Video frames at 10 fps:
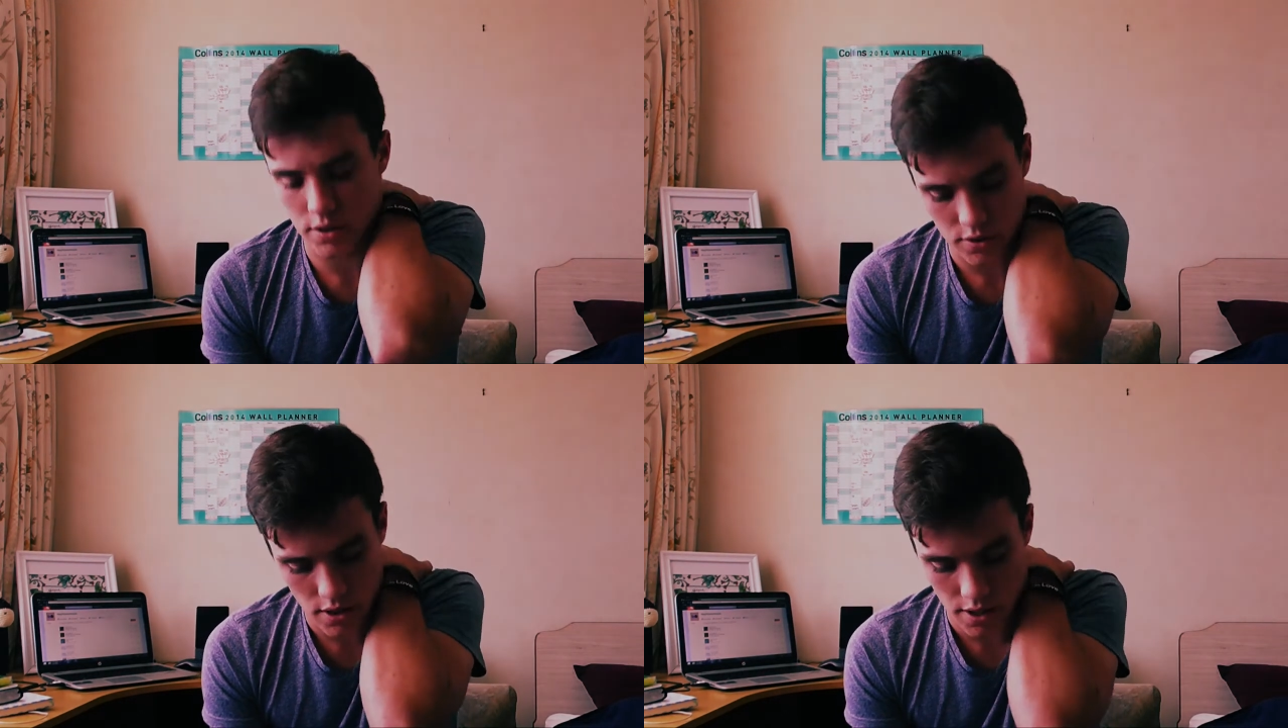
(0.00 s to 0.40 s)
to
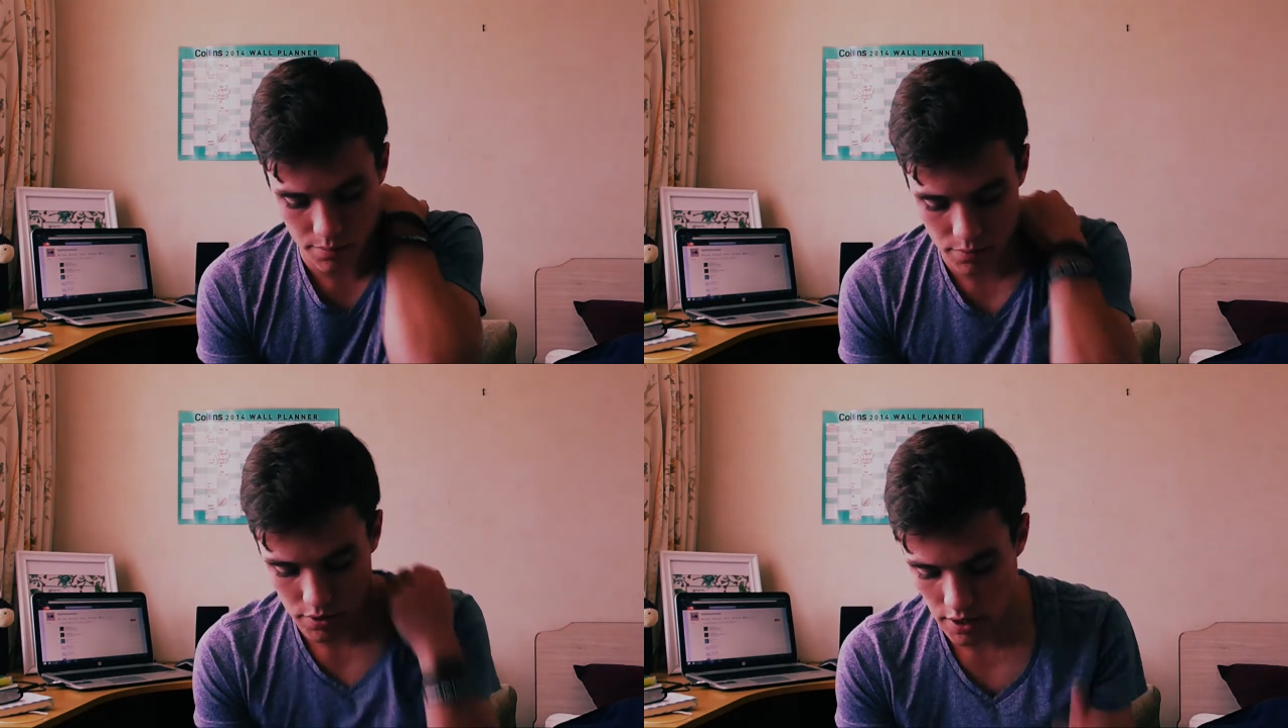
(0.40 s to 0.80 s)

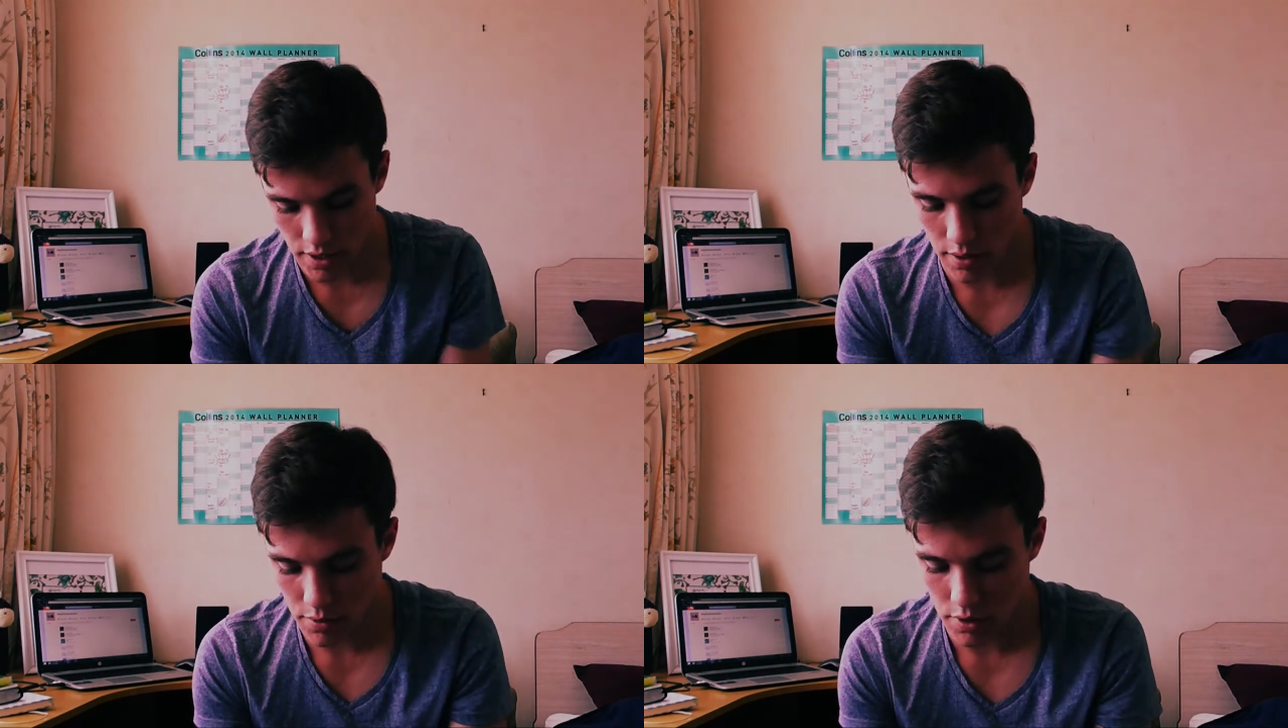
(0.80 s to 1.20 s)

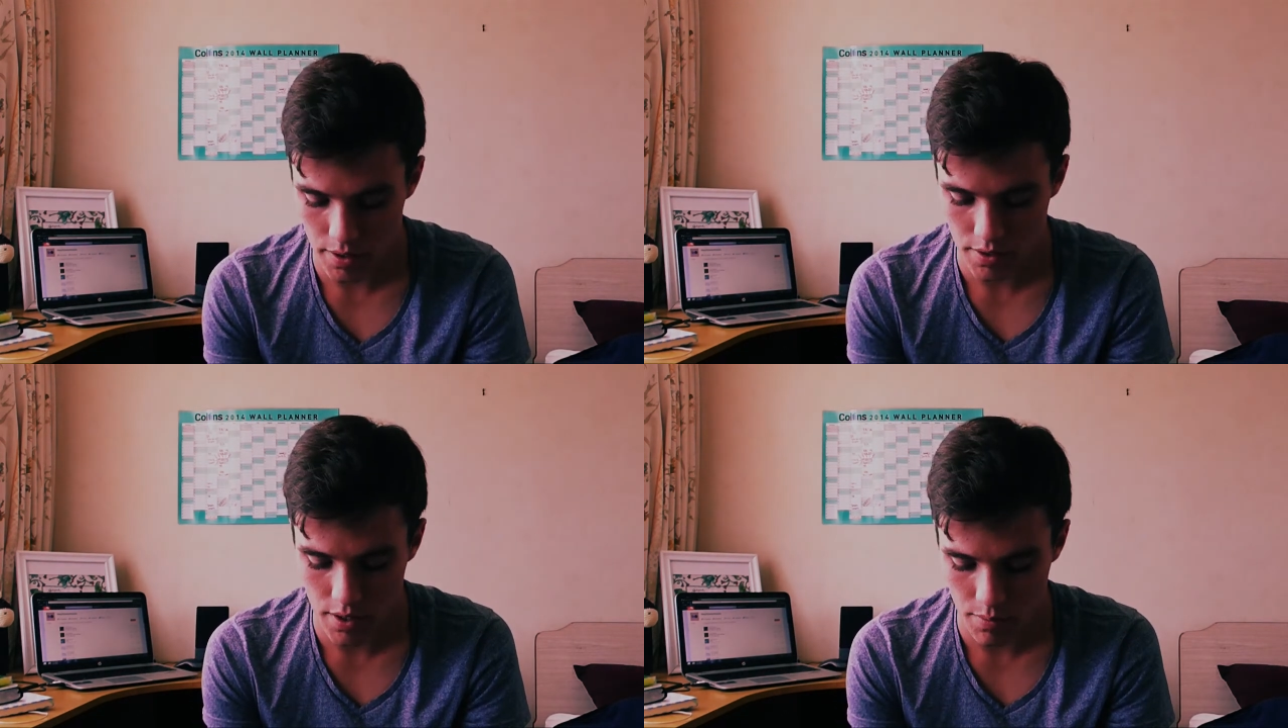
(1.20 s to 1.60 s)
stand up
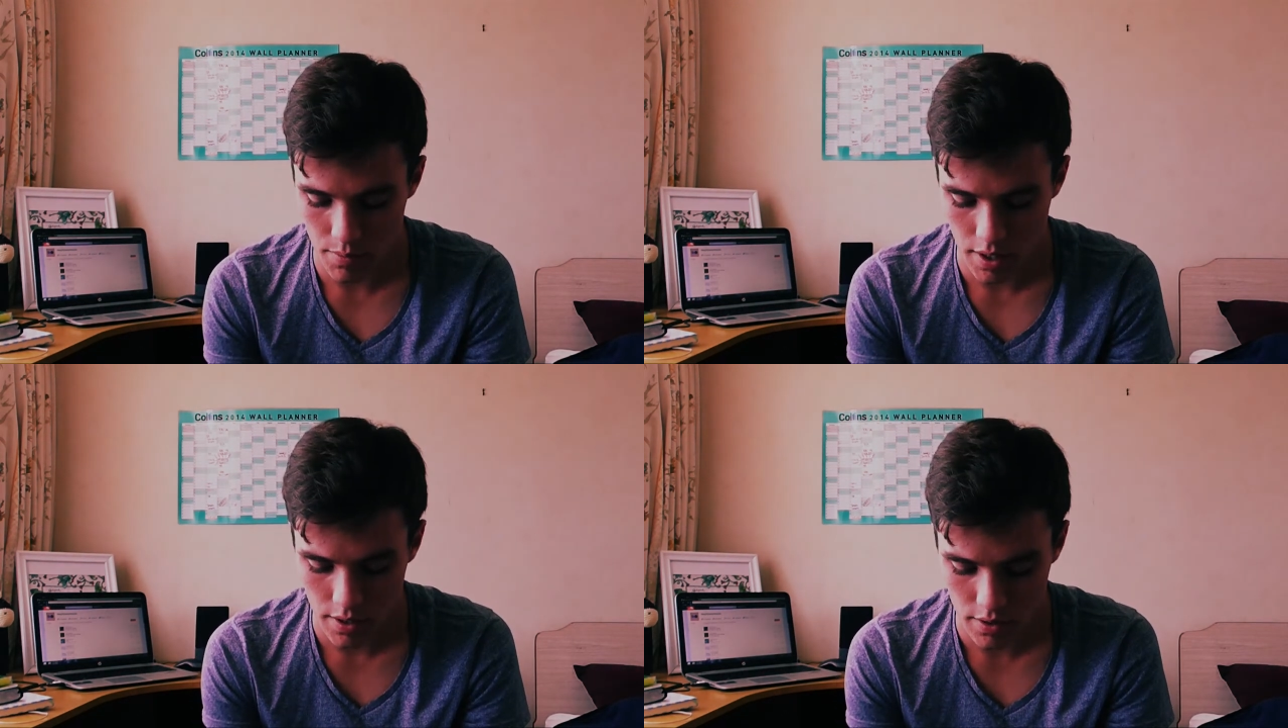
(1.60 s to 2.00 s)
against
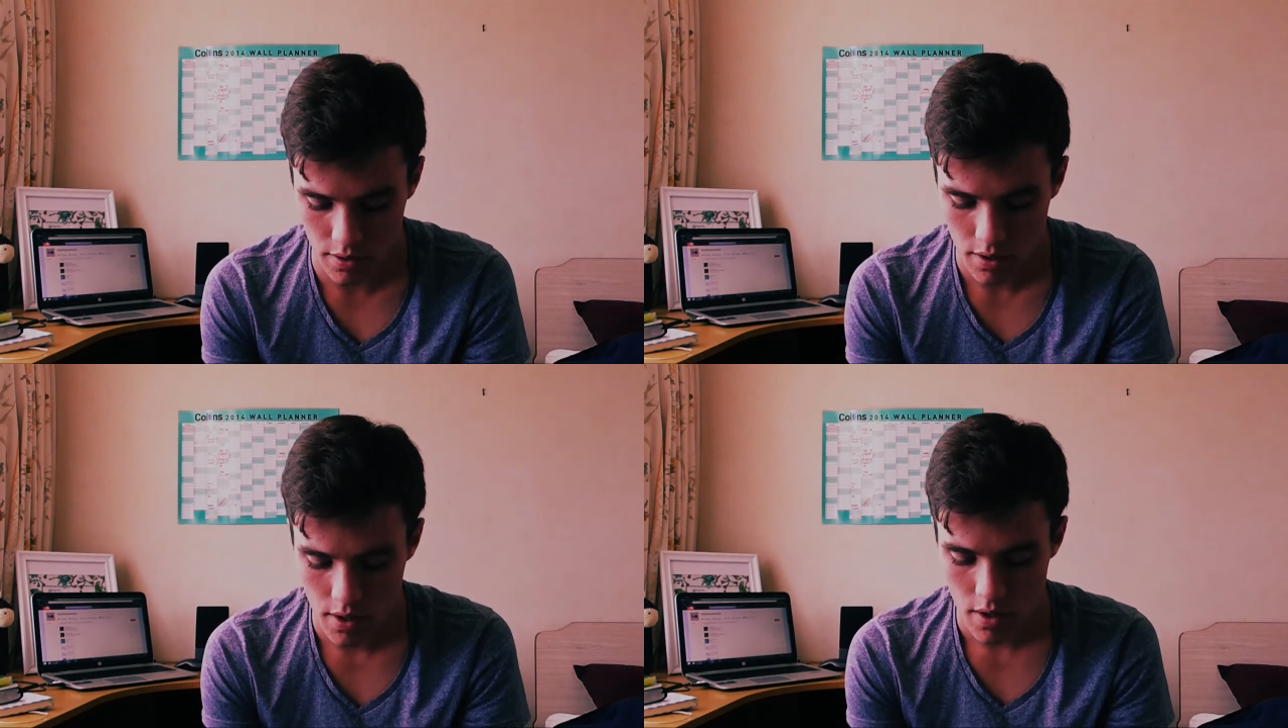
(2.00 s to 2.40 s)
temptation,